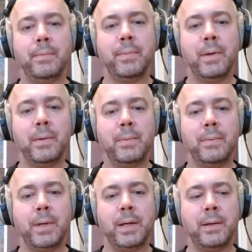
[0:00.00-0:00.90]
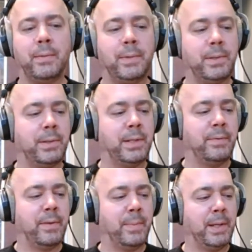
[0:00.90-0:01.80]
Rooster Teeth,
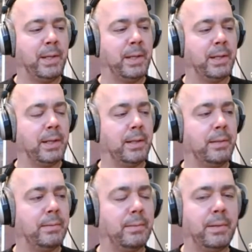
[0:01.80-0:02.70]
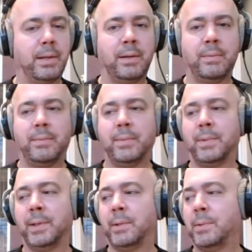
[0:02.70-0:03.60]
they made a
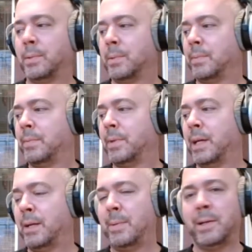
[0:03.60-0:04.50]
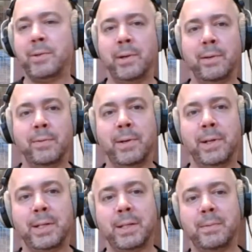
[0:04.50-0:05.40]
really cool animated trailer for
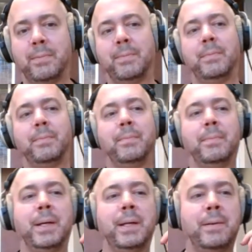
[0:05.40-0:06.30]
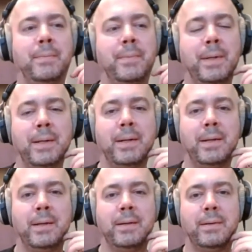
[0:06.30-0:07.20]
us, but
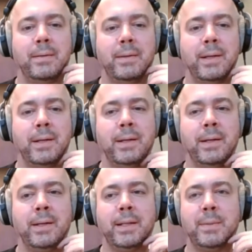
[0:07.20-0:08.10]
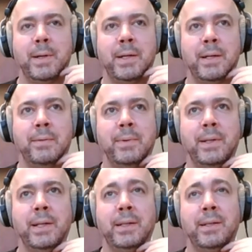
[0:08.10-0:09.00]
that's about it. We'd
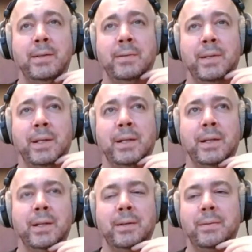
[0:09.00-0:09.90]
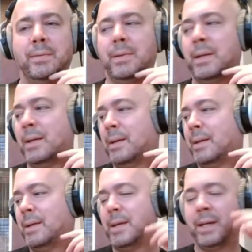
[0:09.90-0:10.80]
like to do
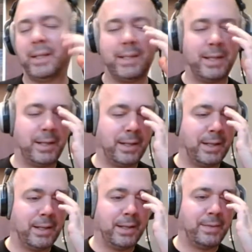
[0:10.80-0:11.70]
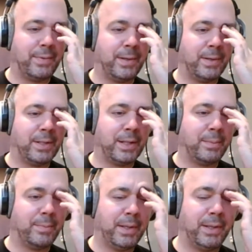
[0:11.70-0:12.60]
I guess as far as
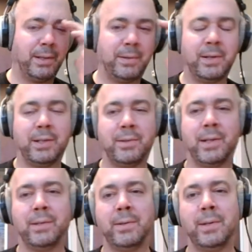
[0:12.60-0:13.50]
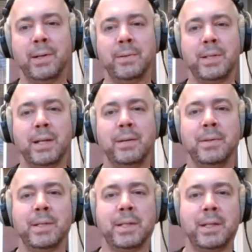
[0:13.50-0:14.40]
being a creative director goes, I
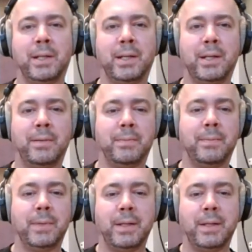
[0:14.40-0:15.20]
always want to